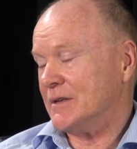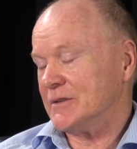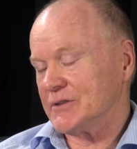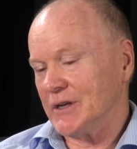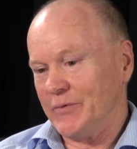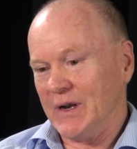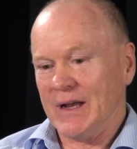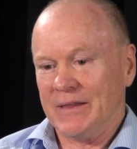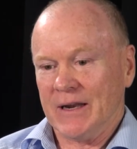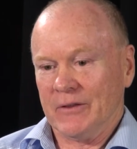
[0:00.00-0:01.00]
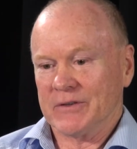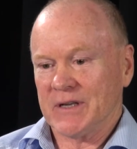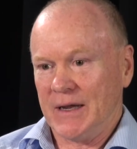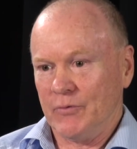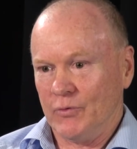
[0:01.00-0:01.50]
So if we lay that on the
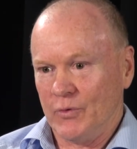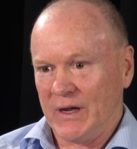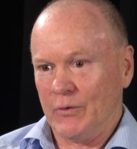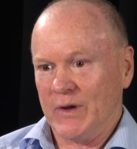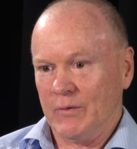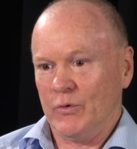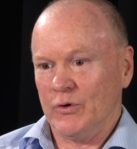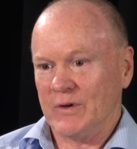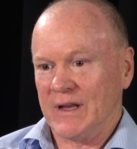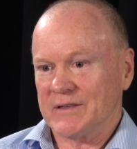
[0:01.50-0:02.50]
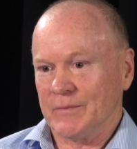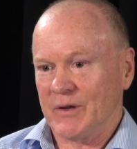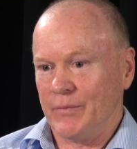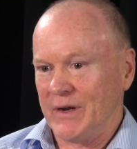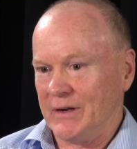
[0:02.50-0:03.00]
table, where we will get some
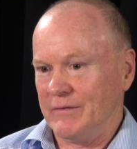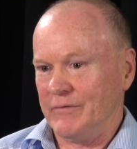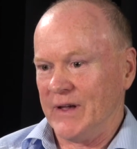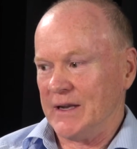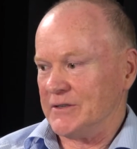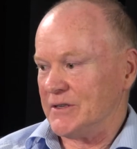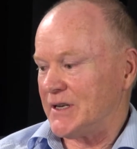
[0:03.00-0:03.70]
competitive advantages,